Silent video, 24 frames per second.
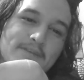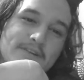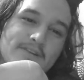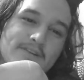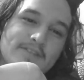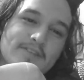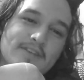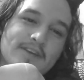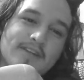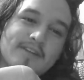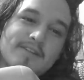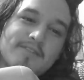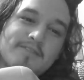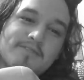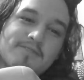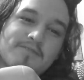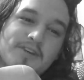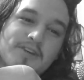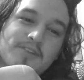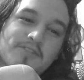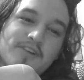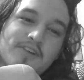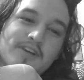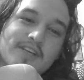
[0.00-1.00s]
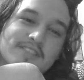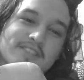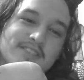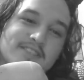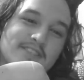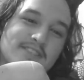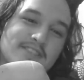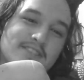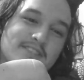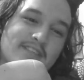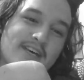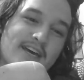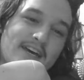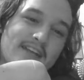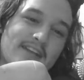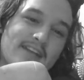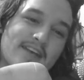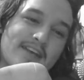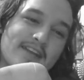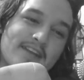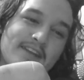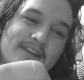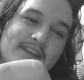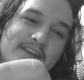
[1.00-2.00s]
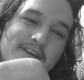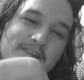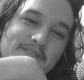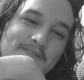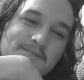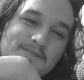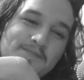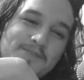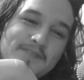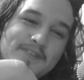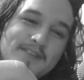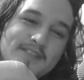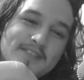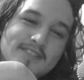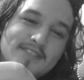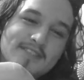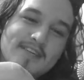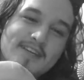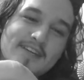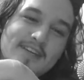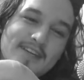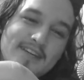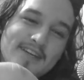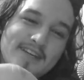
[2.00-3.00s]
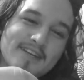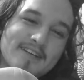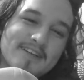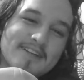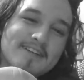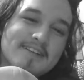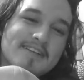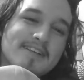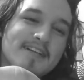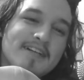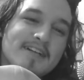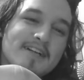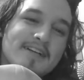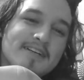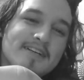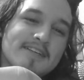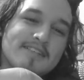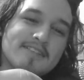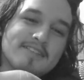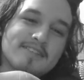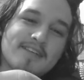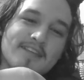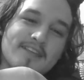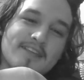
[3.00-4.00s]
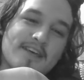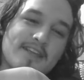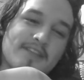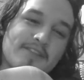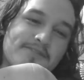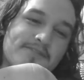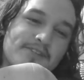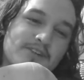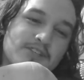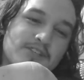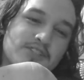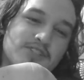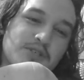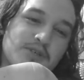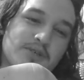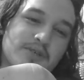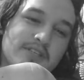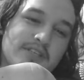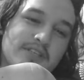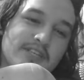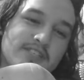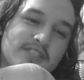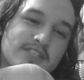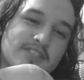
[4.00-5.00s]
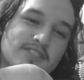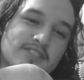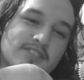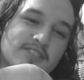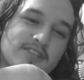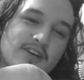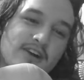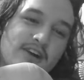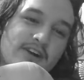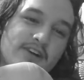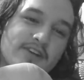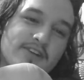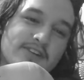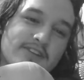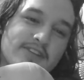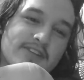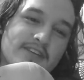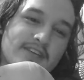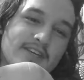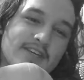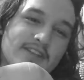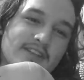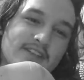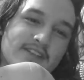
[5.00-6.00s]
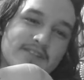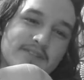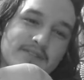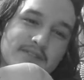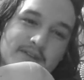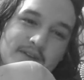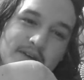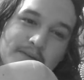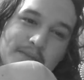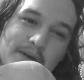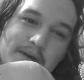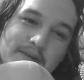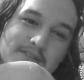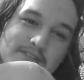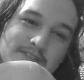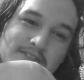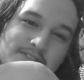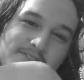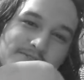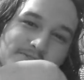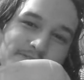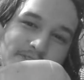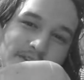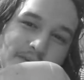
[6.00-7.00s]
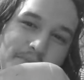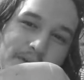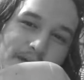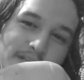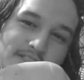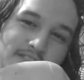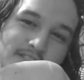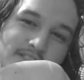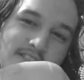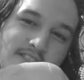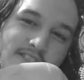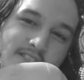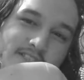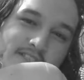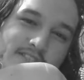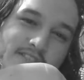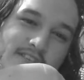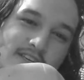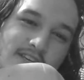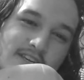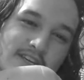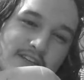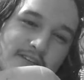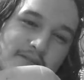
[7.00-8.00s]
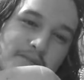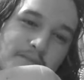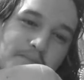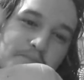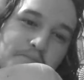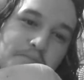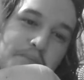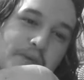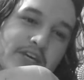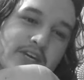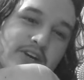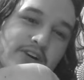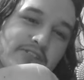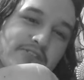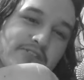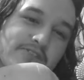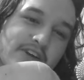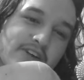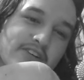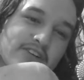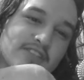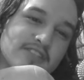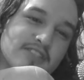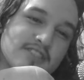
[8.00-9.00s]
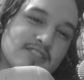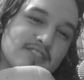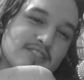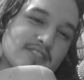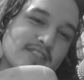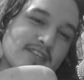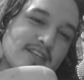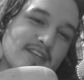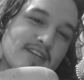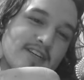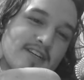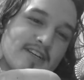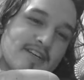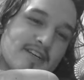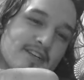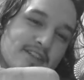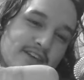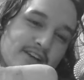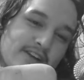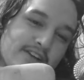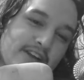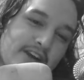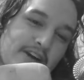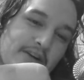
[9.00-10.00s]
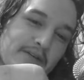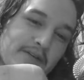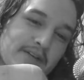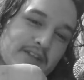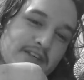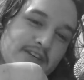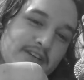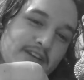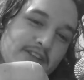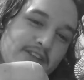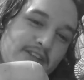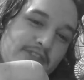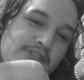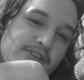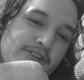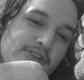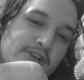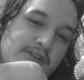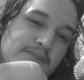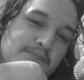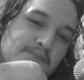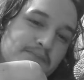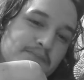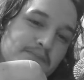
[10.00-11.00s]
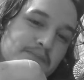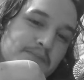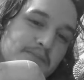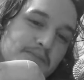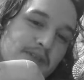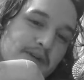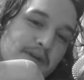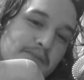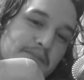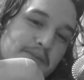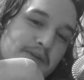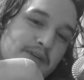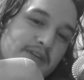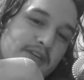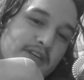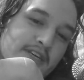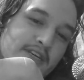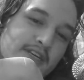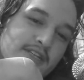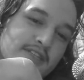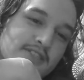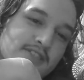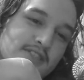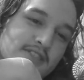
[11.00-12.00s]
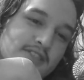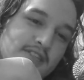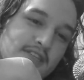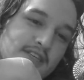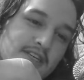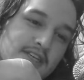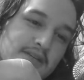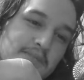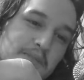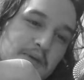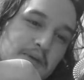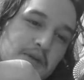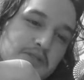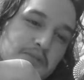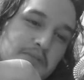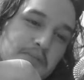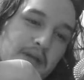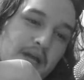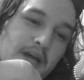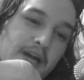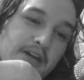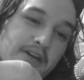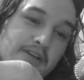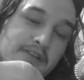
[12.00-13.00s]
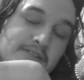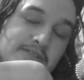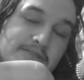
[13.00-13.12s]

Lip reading: then erase that and say that the first 2 digits are the amount of capacitance in picofarads. They're now unclear. And the third number is the multiplier.